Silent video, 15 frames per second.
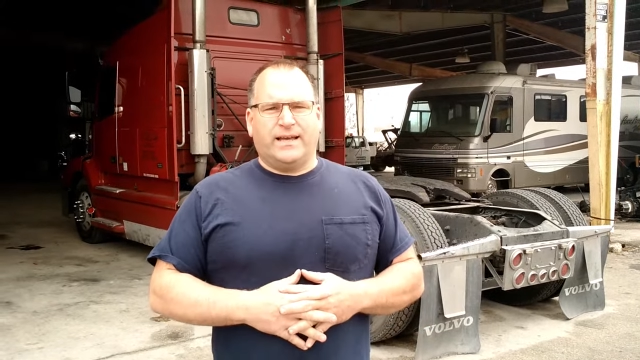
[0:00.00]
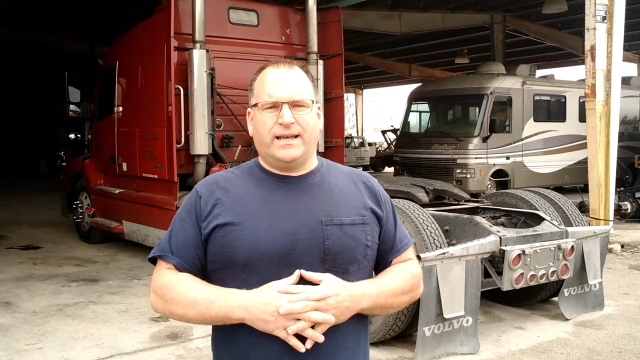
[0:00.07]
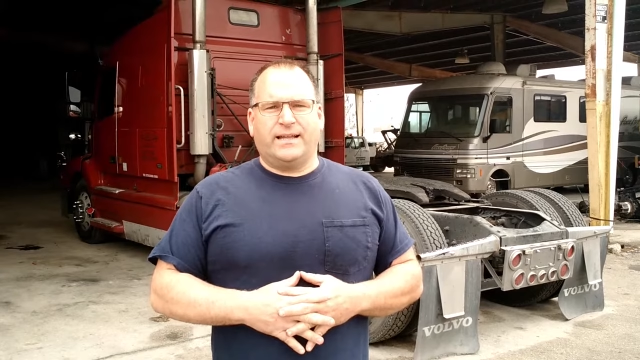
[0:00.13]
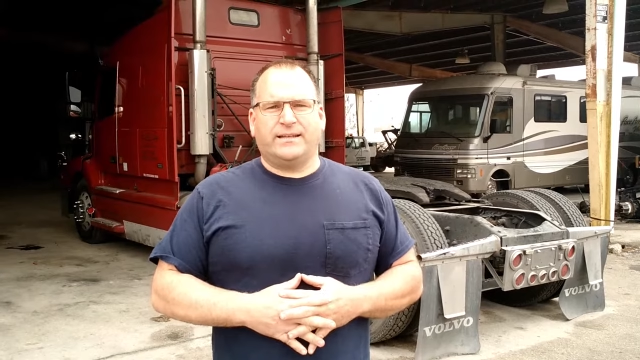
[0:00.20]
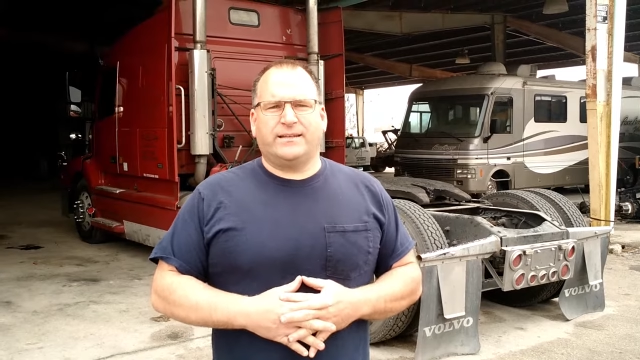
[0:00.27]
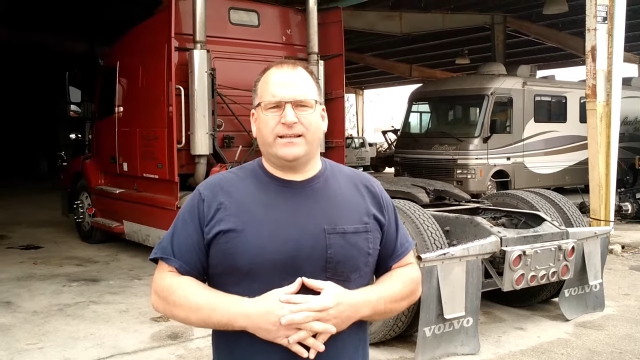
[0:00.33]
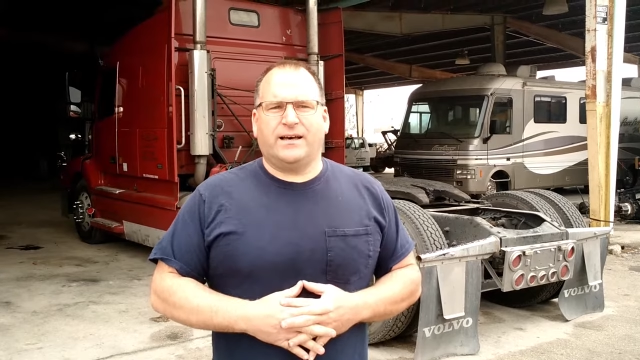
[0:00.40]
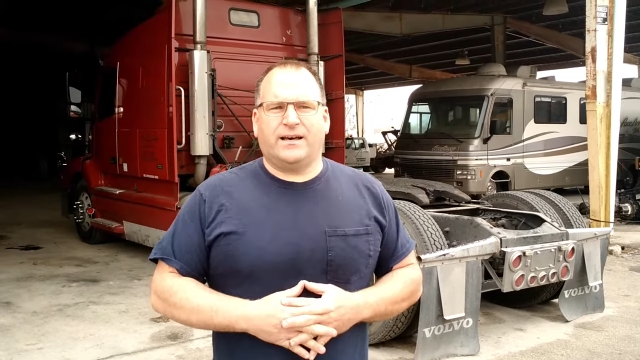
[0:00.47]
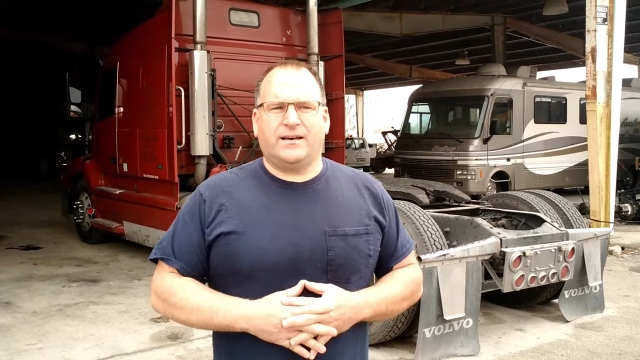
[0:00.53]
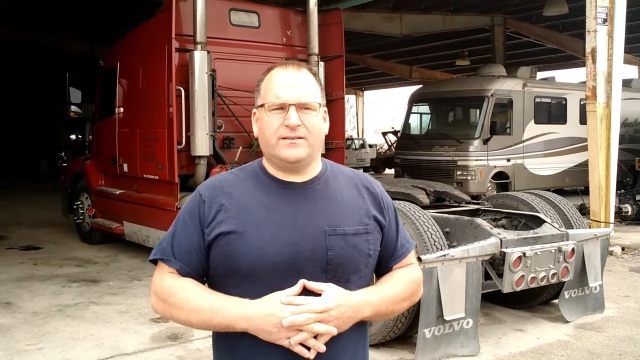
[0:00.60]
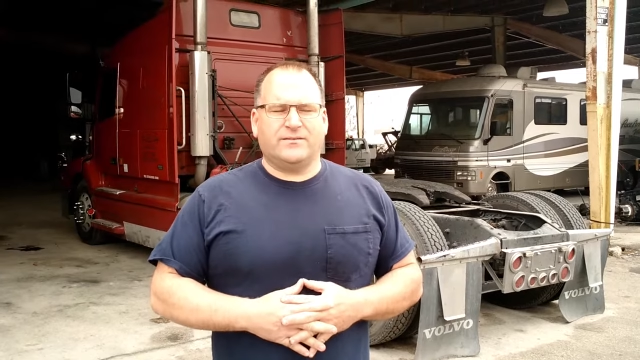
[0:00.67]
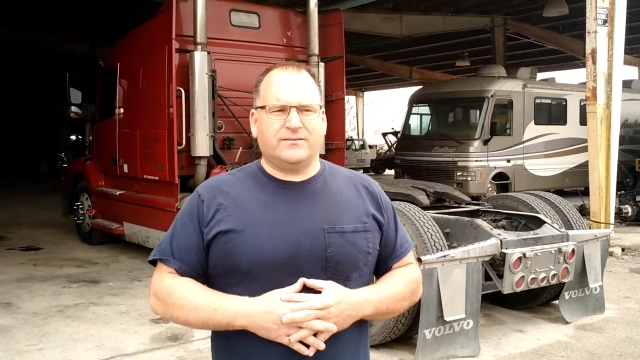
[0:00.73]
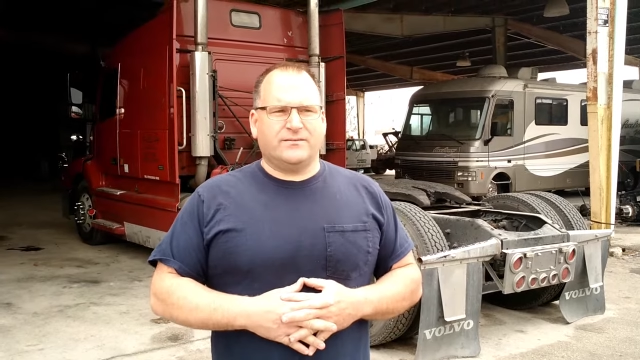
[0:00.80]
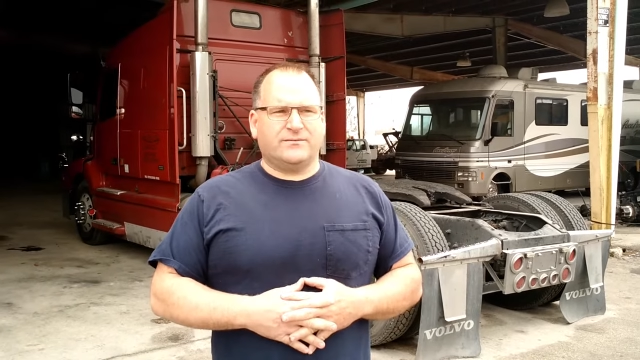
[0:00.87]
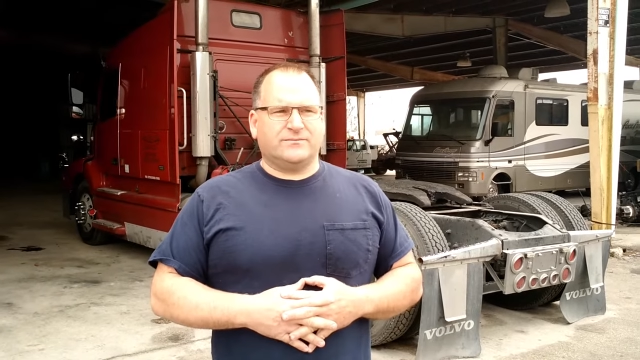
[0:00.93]
and uh,
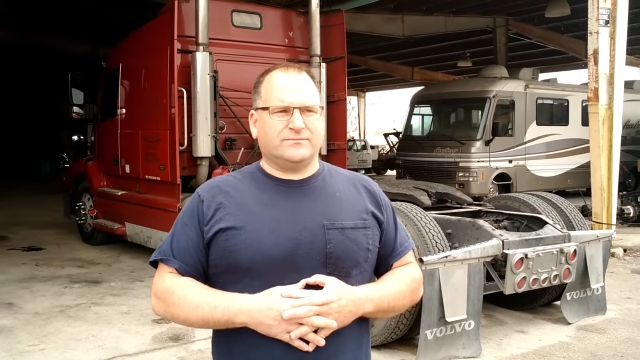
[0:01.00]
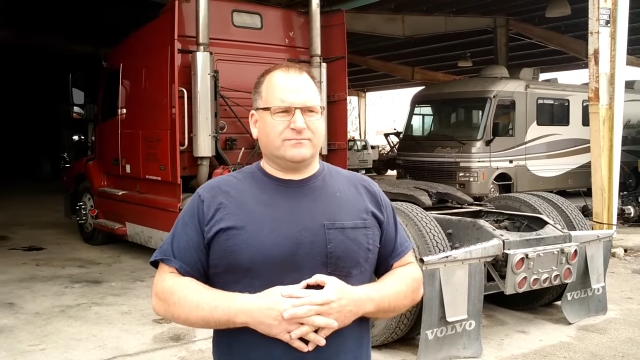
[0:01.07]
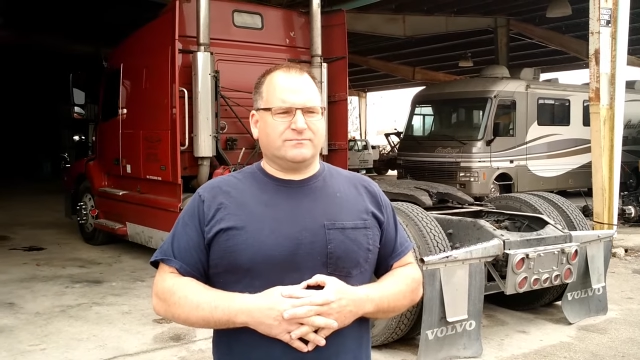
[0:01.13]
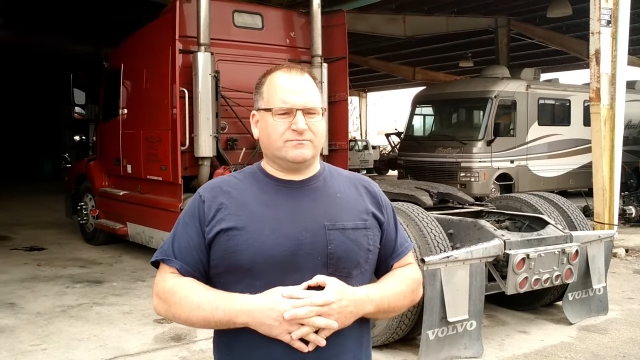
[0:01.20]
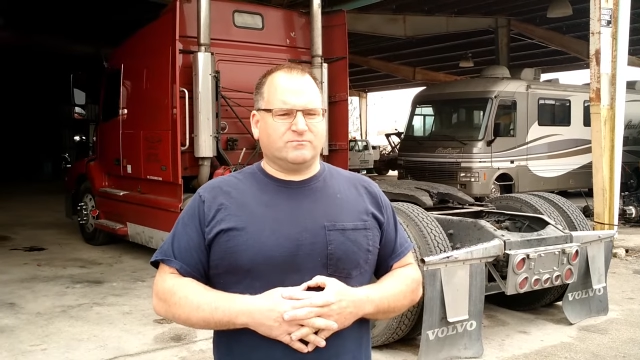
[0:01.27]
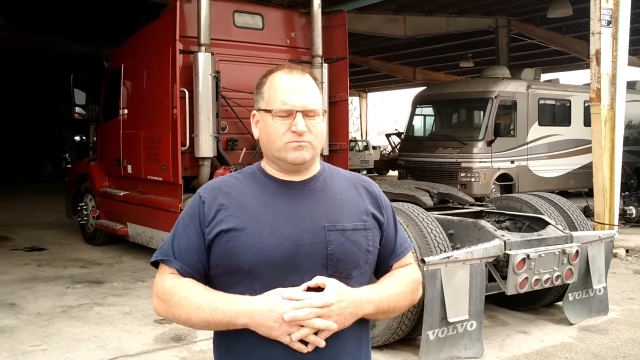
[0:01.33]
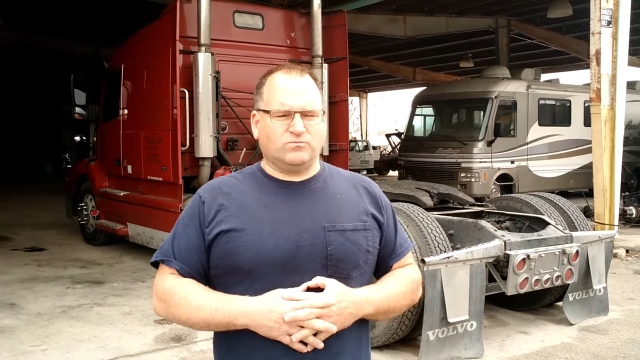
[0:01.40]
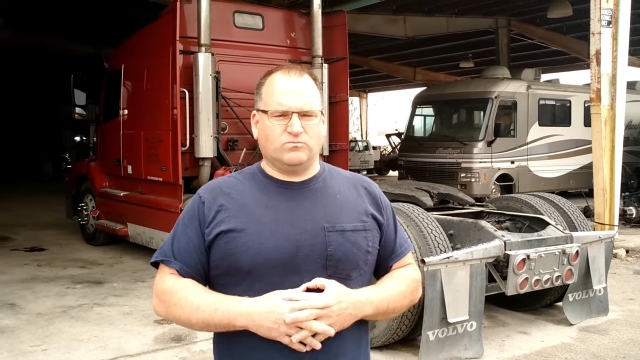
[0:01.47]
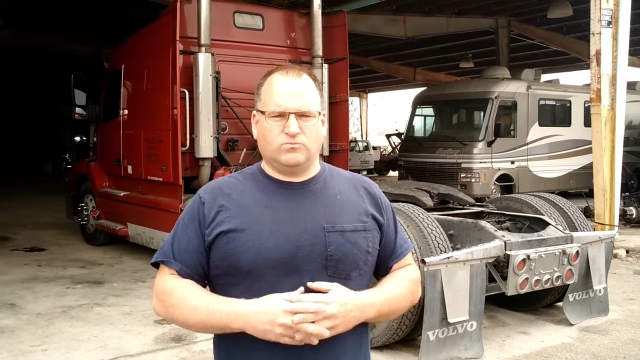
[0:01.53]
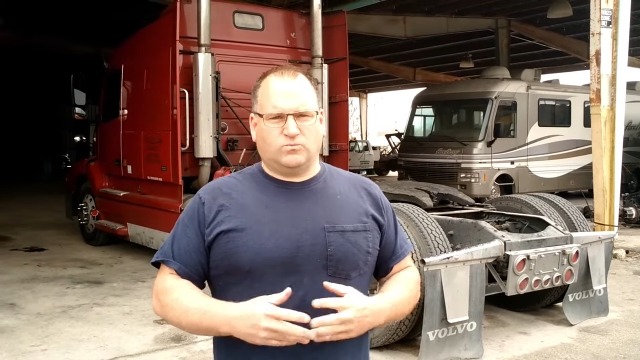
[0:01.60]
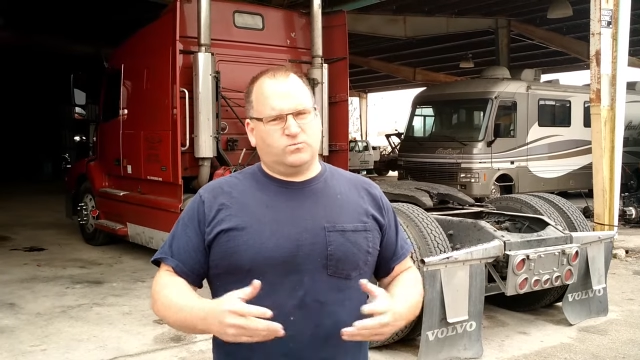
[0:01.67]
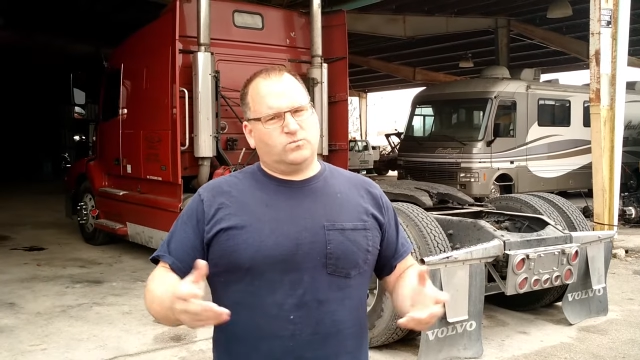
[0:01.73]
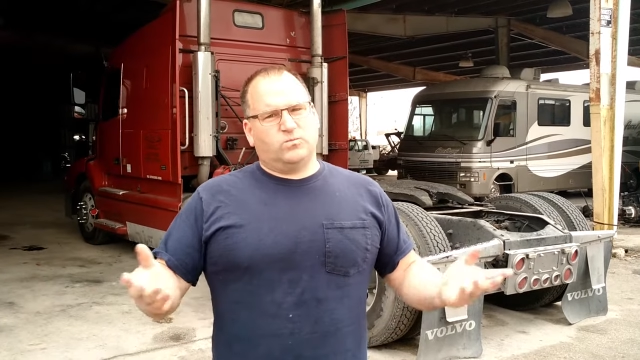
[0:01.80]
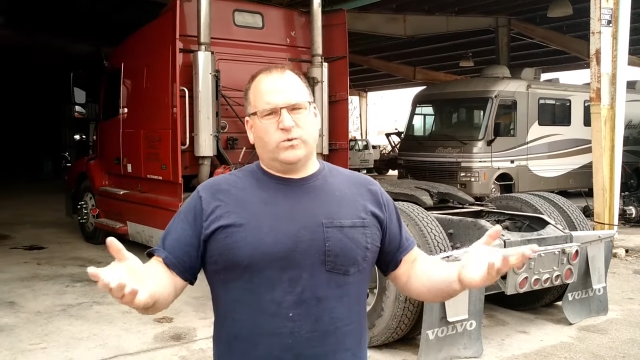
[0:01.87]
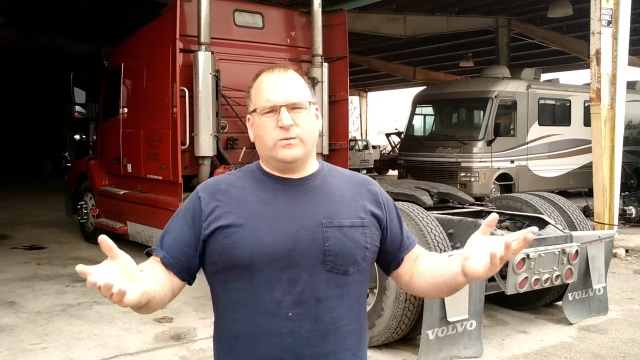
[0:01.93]

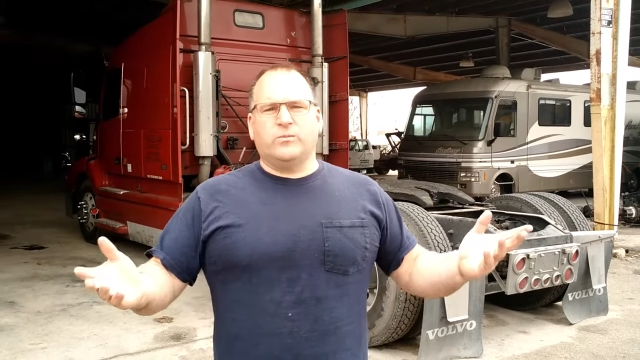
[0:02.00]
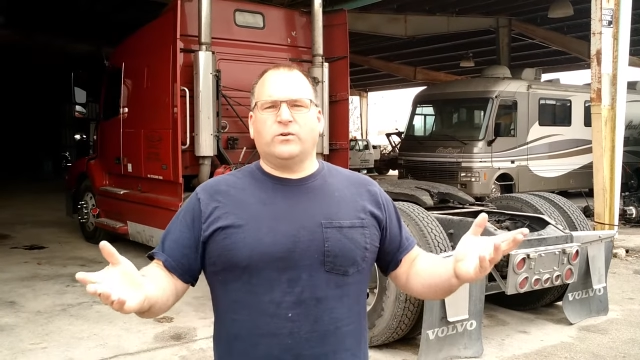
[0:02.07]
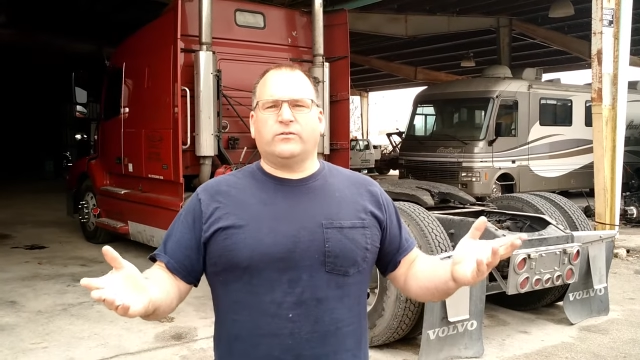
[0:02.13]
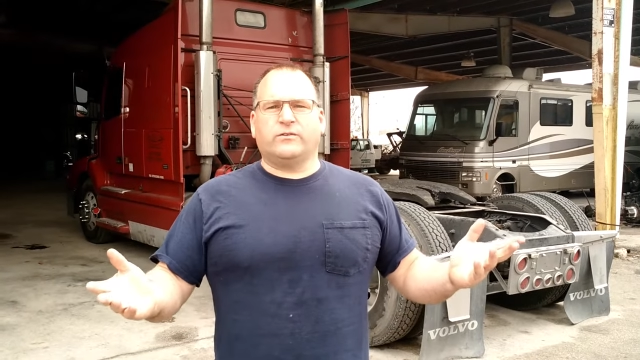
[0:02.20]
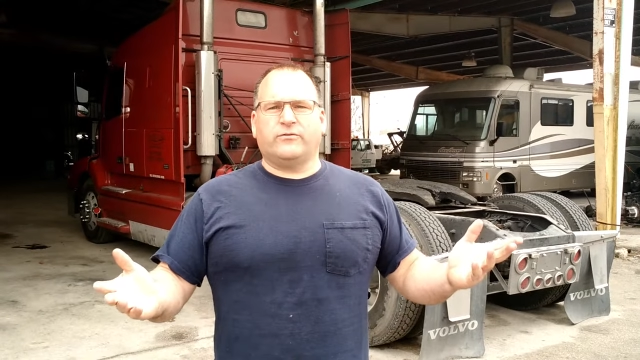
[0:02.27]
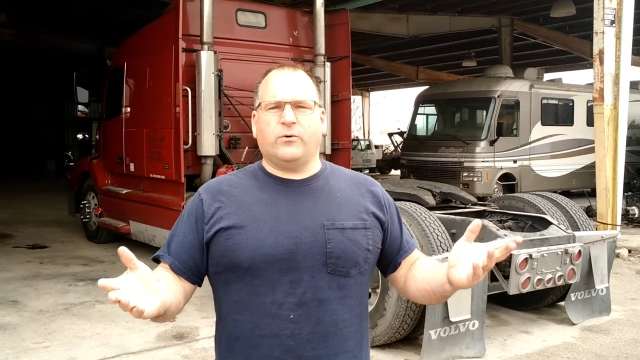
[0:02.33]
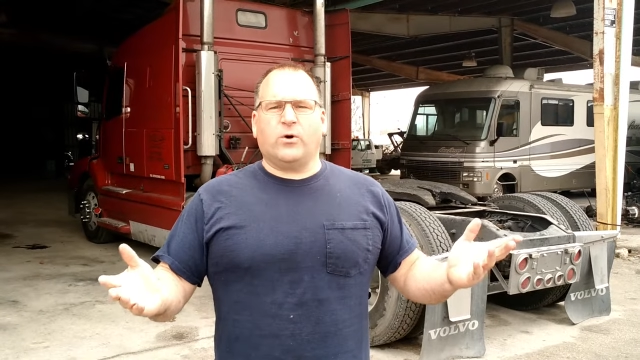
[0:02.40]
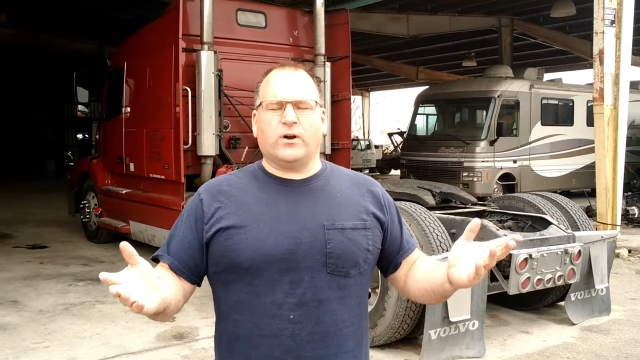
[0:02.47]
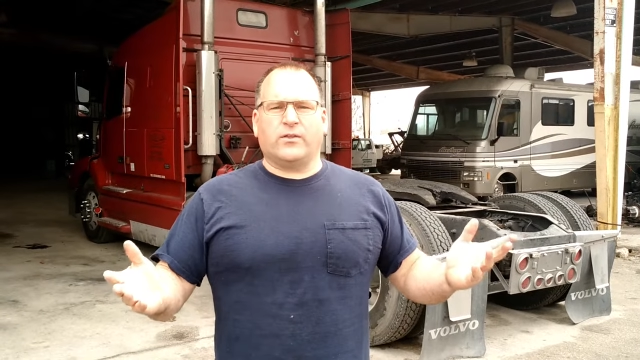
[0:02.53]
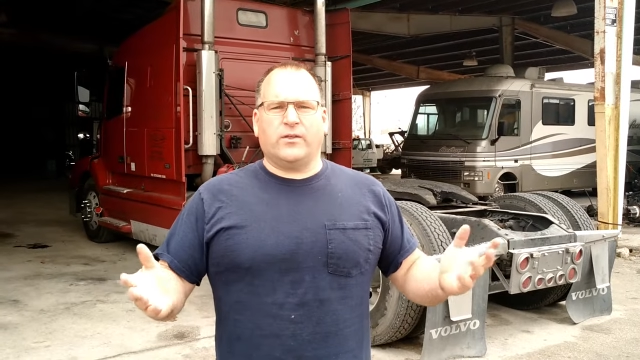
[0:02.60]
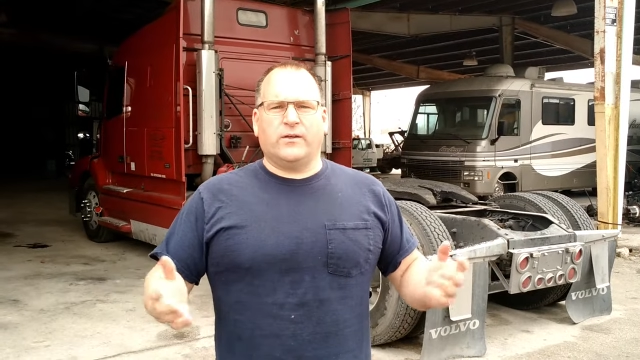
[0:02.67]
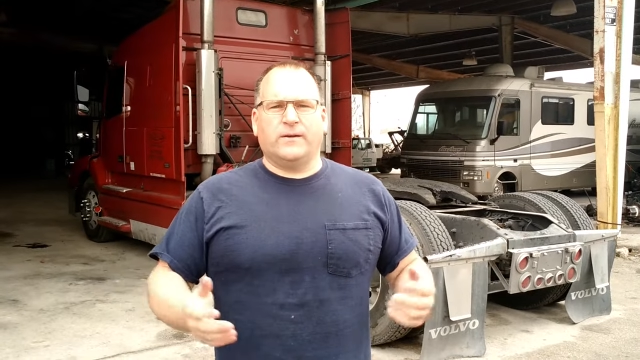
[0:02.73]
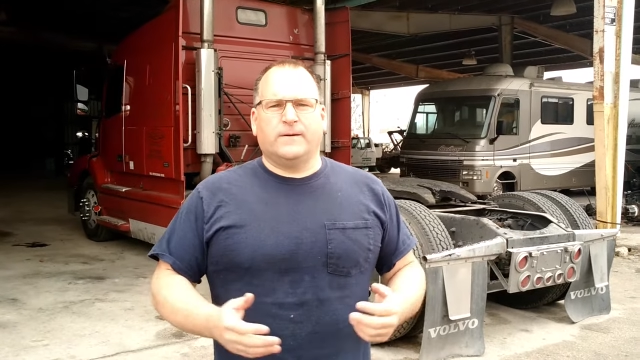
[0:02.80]
we're moving forward